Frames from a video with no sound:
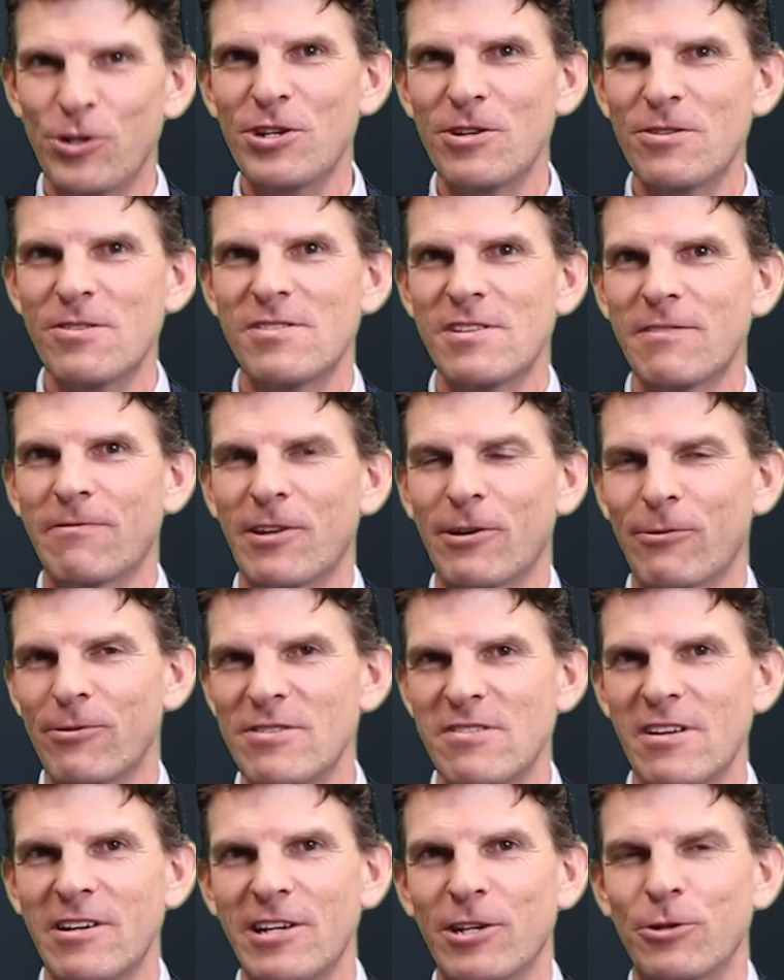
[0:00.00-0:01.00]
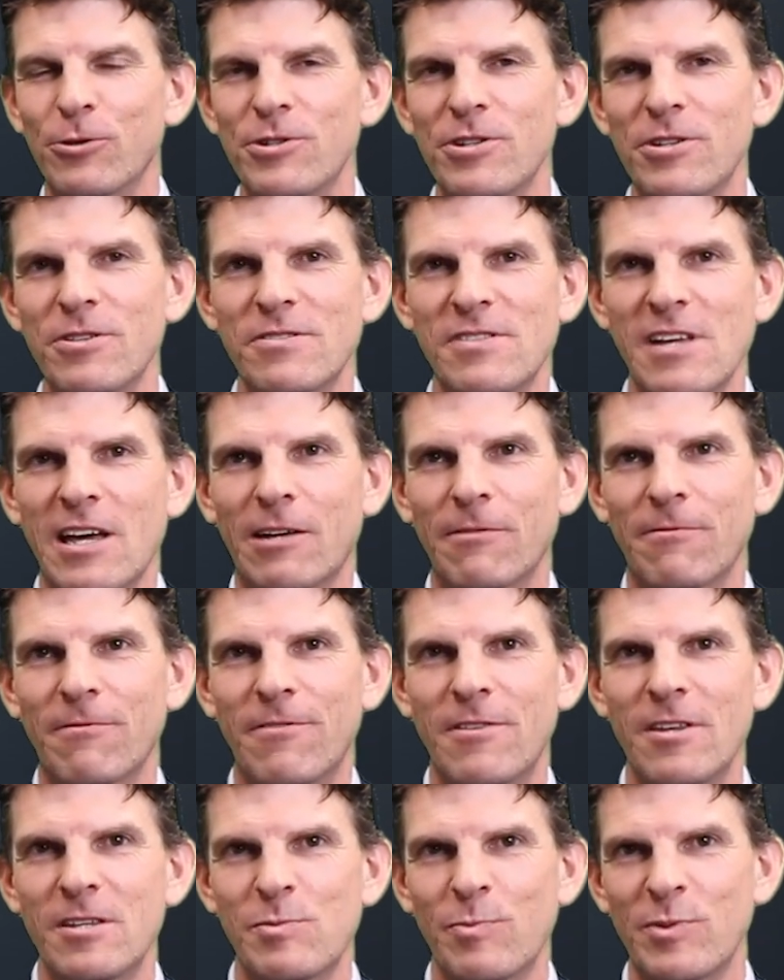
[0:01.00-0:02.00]
news, if there is any good news out
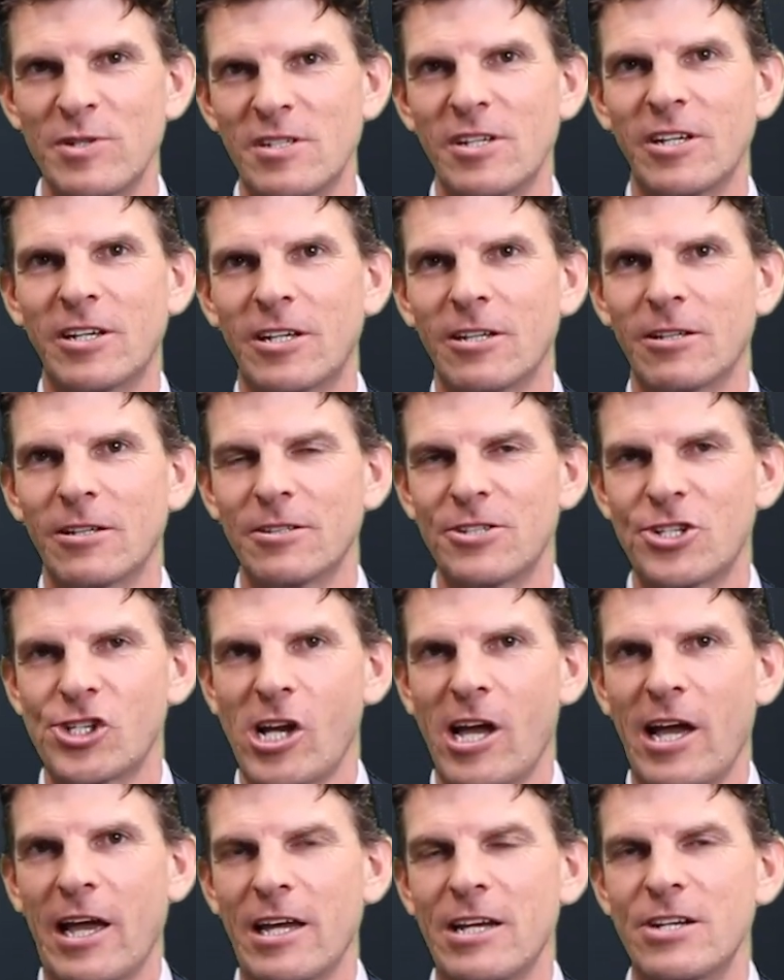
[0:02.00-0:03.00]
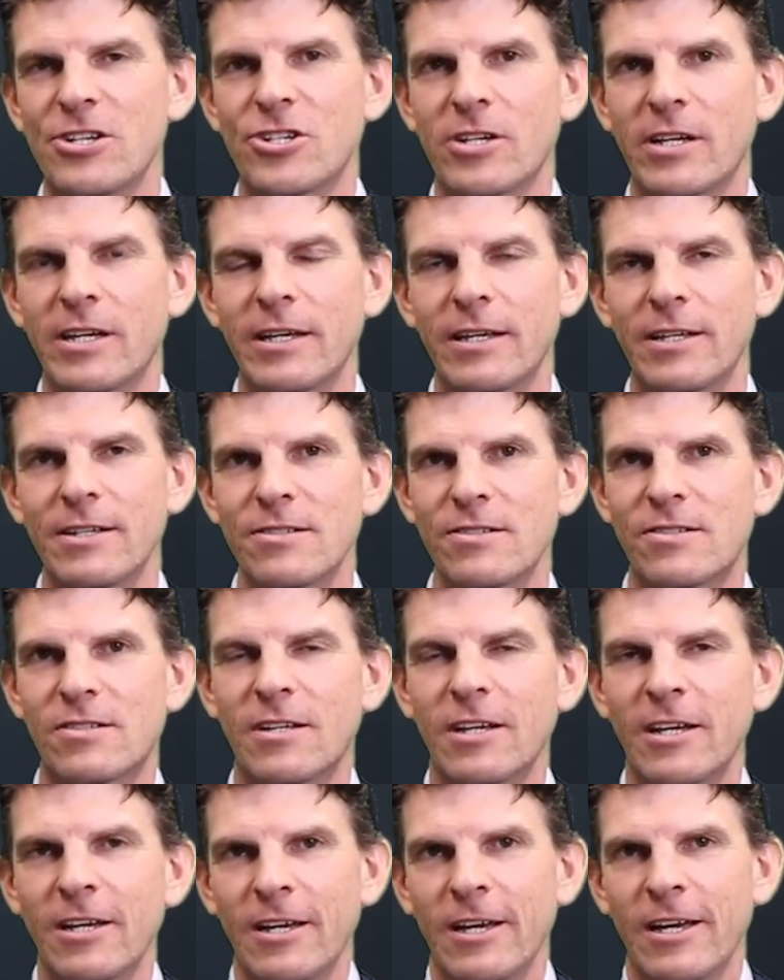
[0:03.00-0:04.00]
of this particular change,
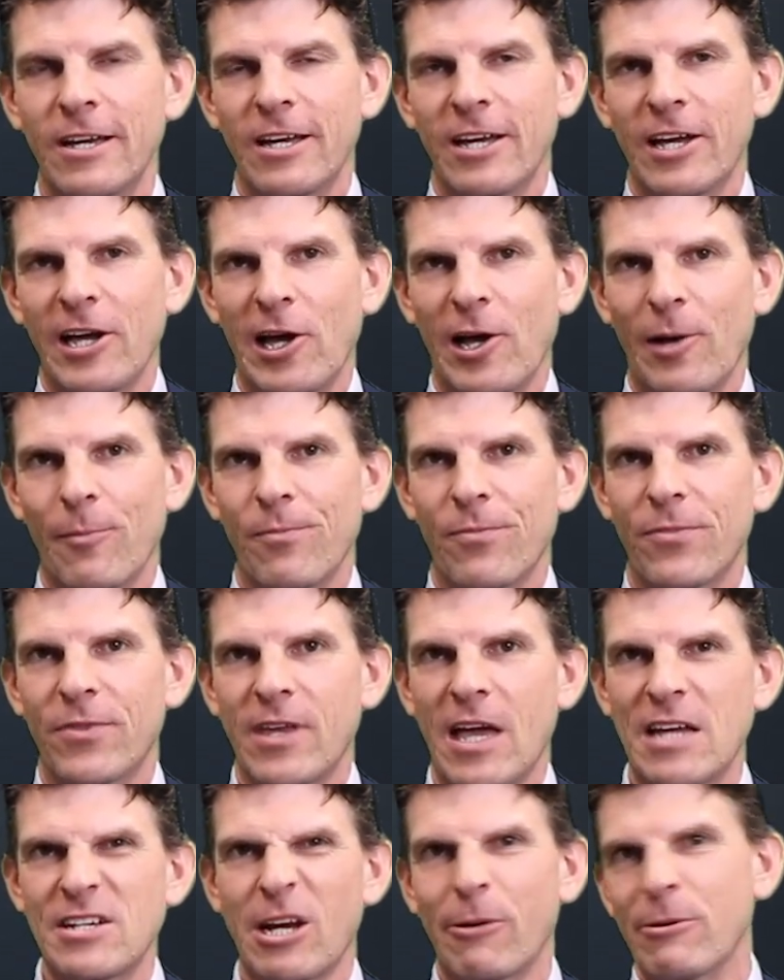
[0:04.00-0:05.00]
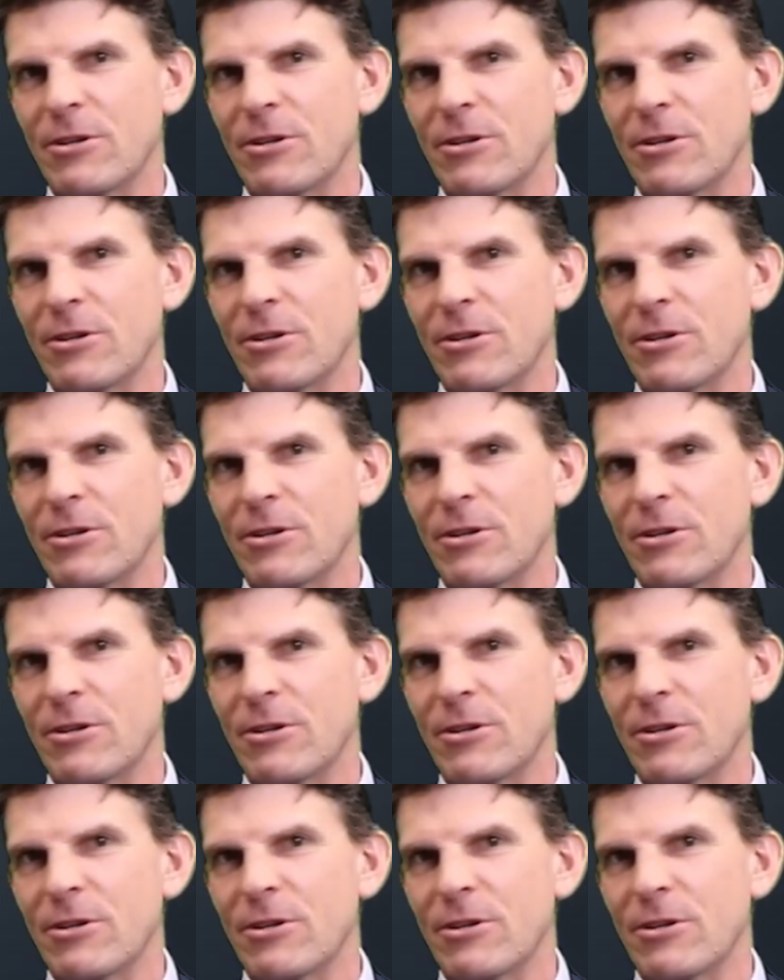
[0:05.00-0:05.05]
is the ATO